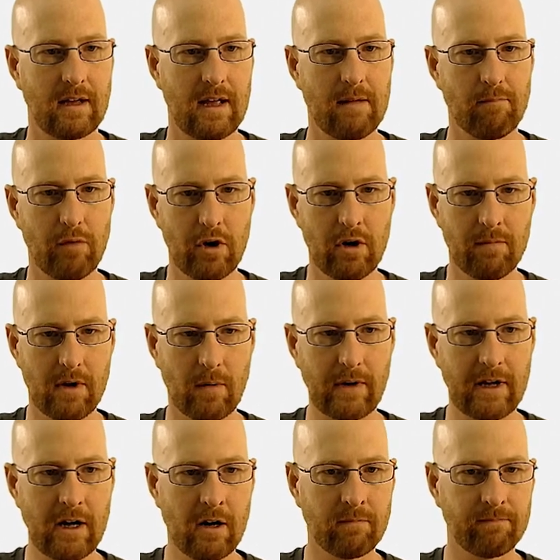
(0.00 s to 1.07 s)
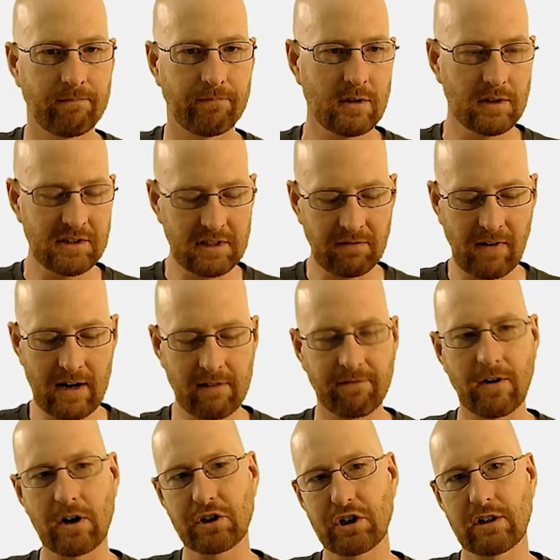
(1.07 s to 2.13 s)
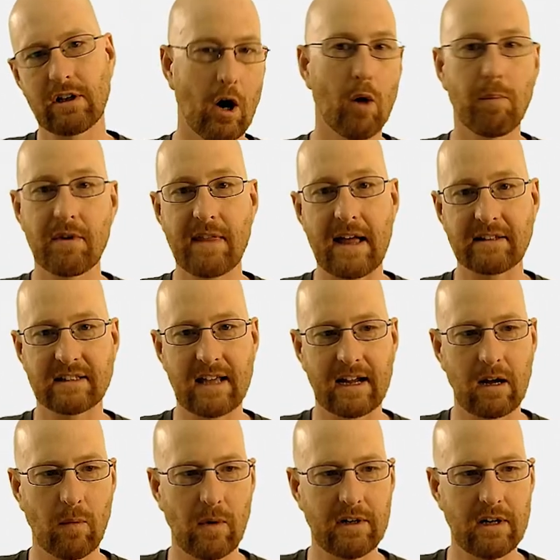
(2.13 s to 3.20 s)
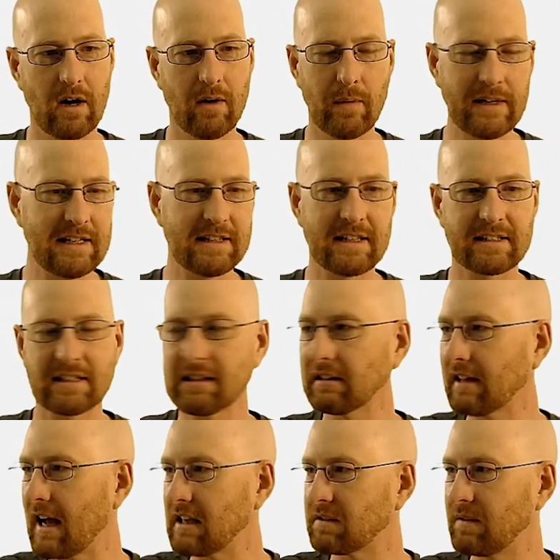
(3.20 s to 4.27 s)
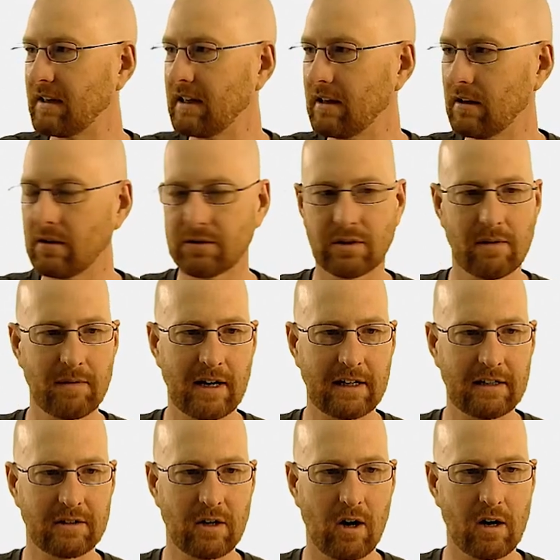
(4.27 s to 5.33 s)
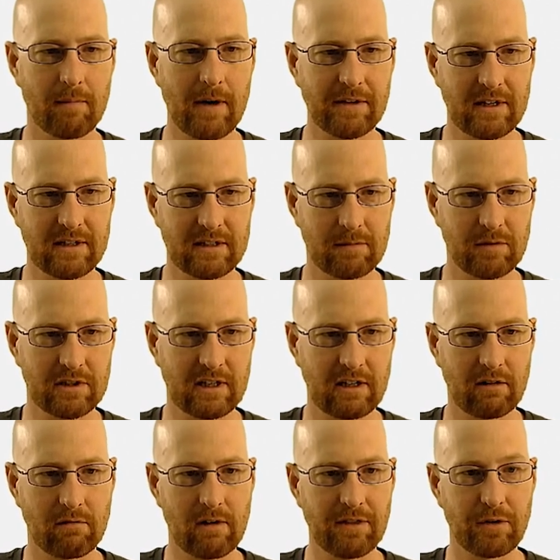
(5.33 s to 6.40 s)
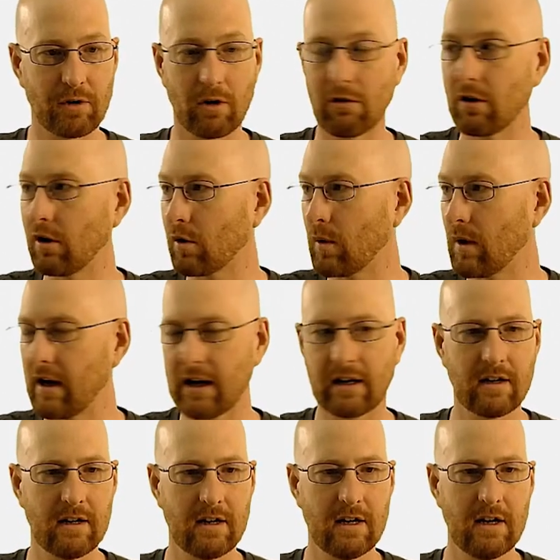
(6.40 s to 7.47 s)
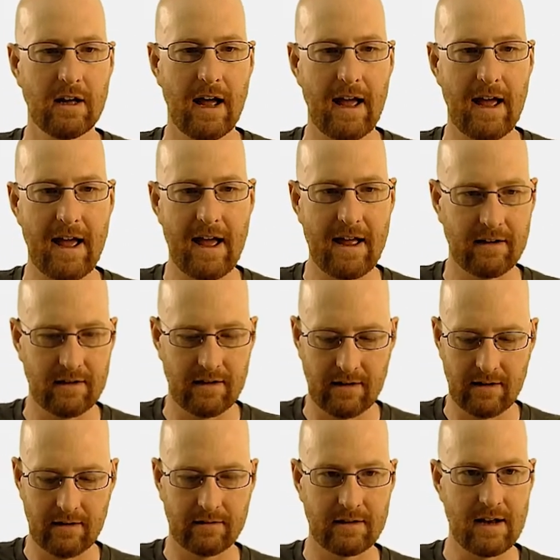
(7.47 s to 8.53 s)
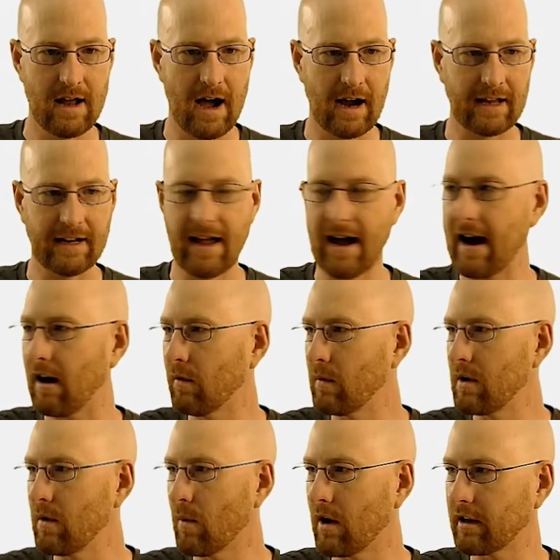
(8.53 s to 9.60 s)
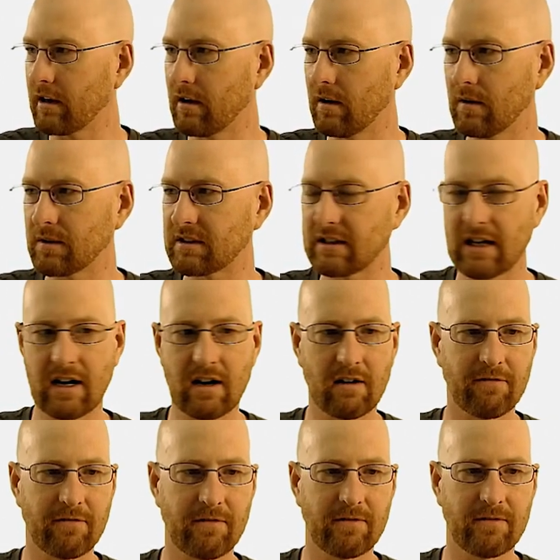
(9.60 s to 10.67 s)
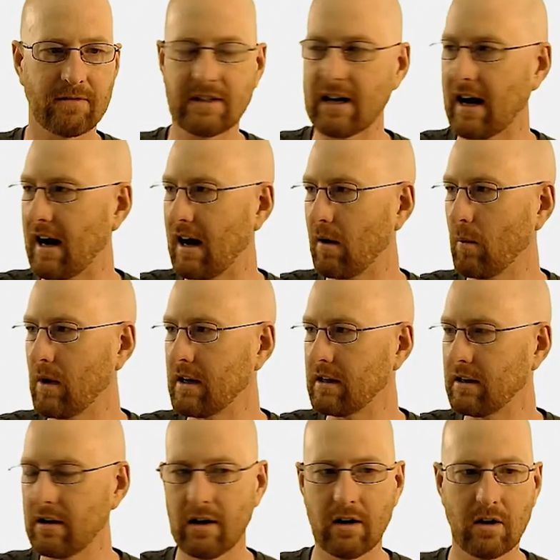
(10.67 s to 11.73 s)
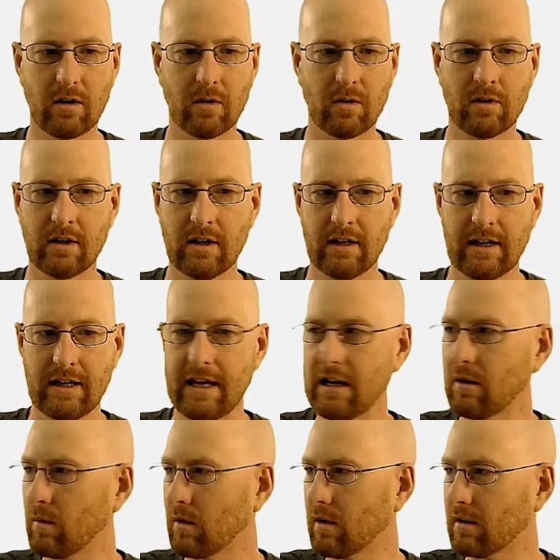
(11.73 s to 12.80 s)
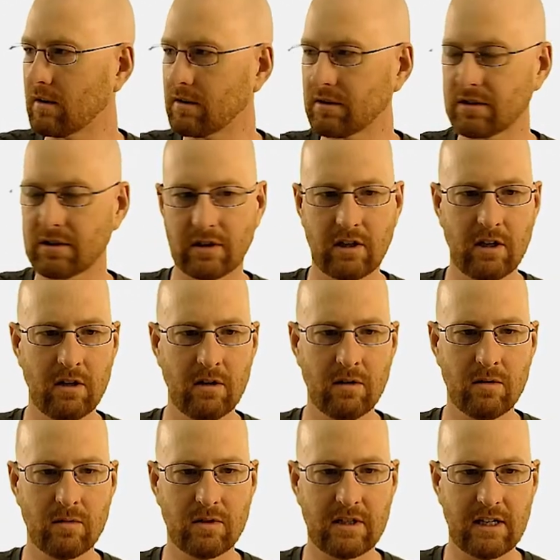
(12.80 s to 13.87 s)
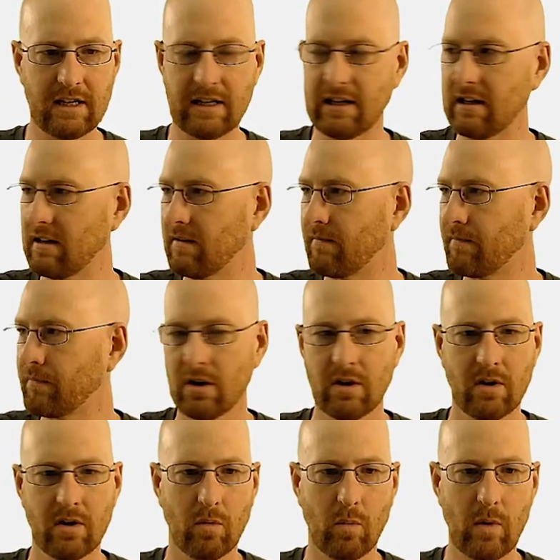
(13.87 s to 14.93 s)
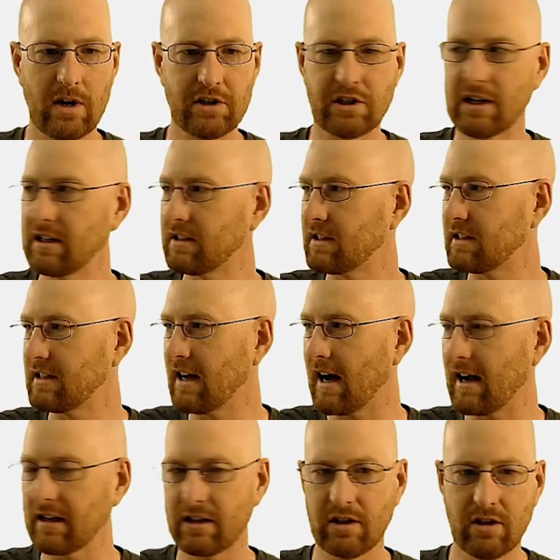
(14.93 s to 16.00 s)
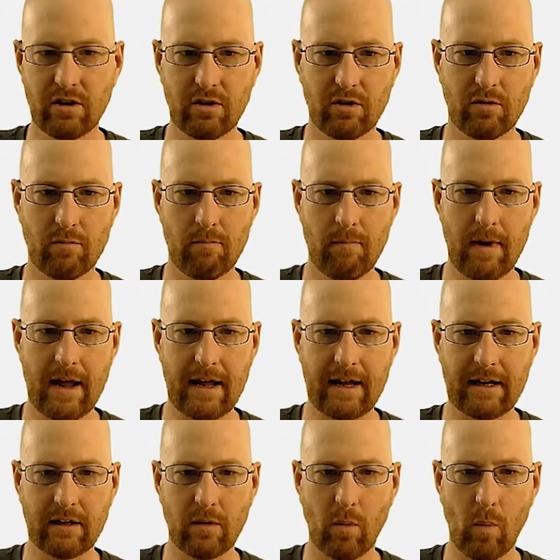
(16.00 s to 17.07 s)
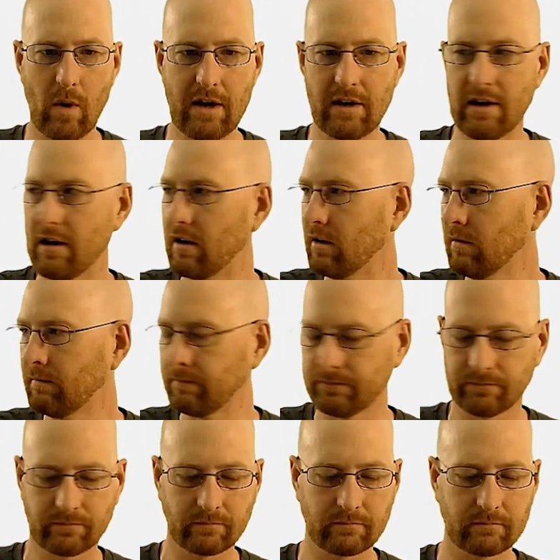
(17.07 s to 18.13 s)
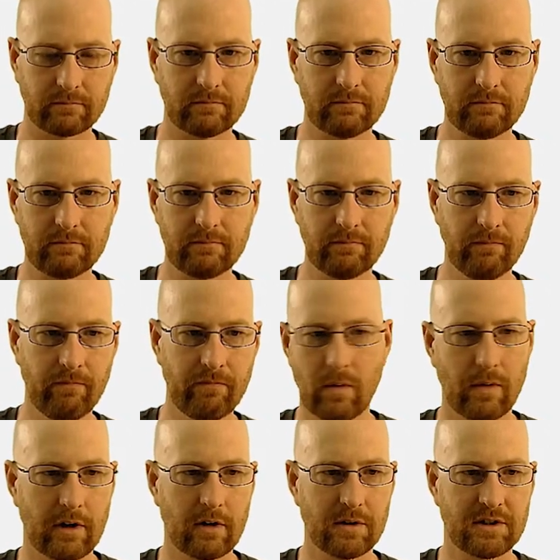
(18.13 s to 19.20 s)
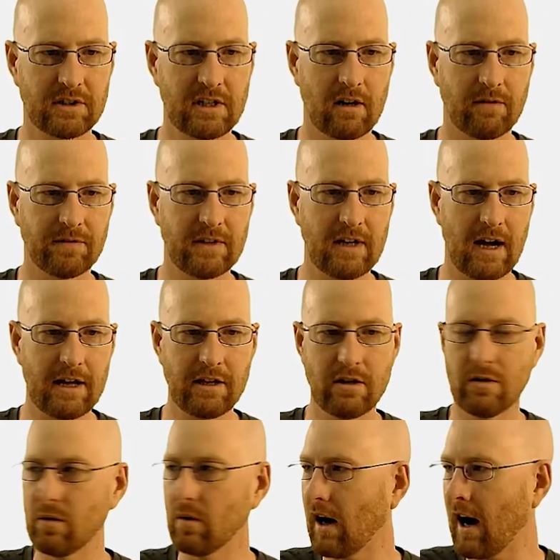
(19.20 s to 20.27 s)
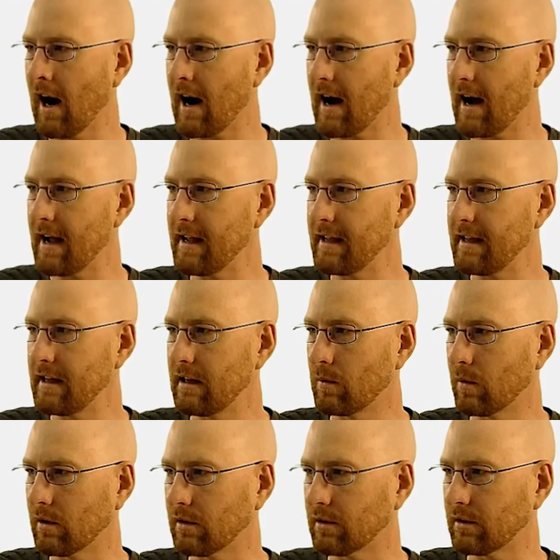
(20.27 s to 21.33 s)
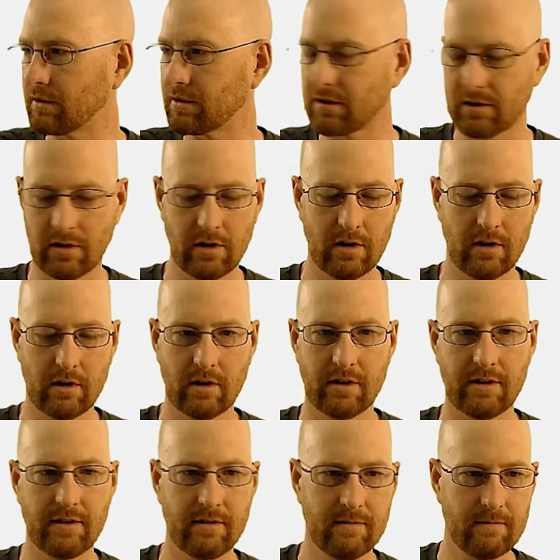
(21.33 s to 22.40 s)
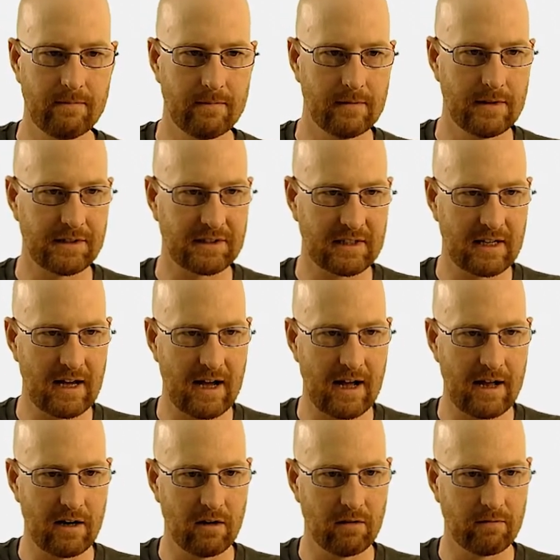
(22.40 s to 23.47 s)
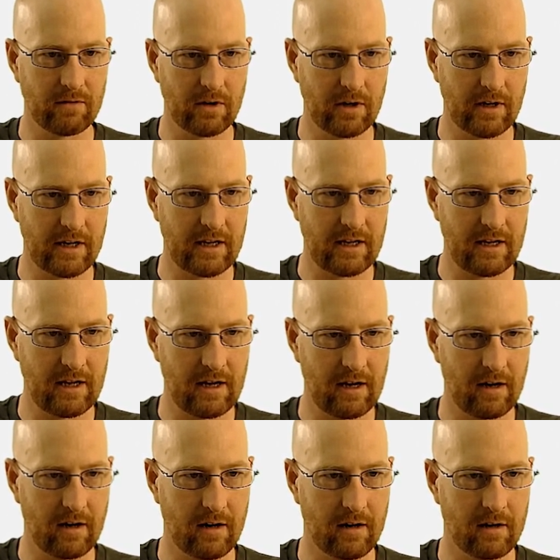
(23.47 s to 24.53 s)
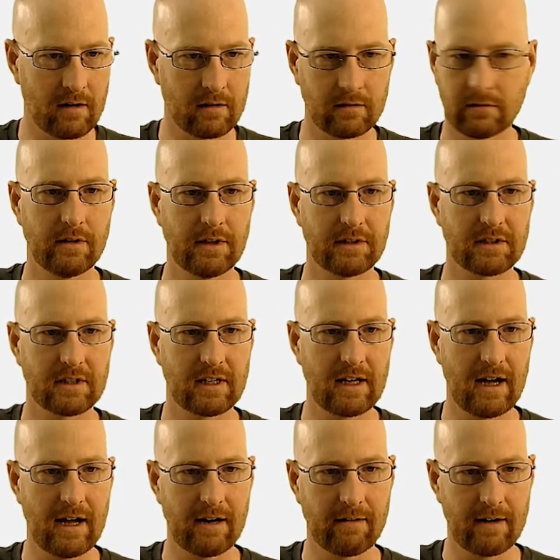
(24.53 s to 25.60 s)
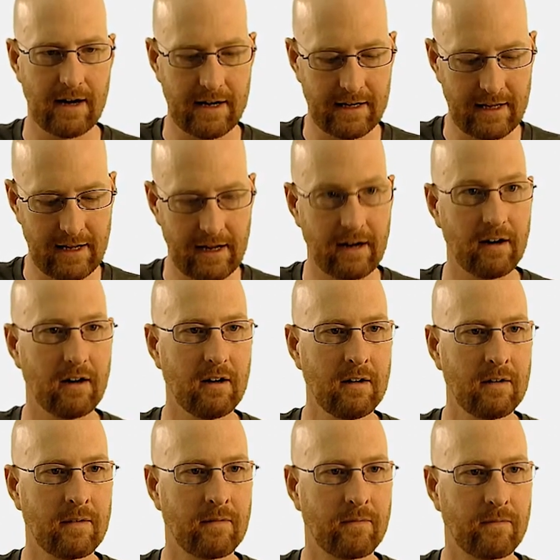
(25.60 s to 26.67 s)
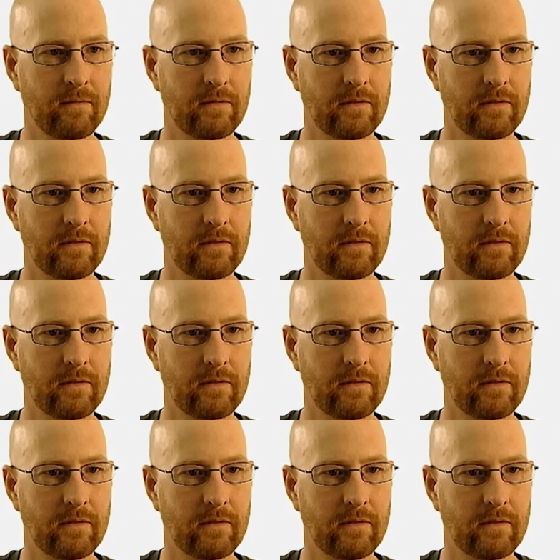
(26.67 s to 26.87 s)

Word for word: and boom, there we go. So let's define a function to open that second window. And we did this in the last video, so I'm not gonna talk about this. I'm just gonna run through it real quick and uh, knock it out. We wanna go self dot window equals qt widgets.q main window. We want to go self.ui equals this guy over here, this guy right here.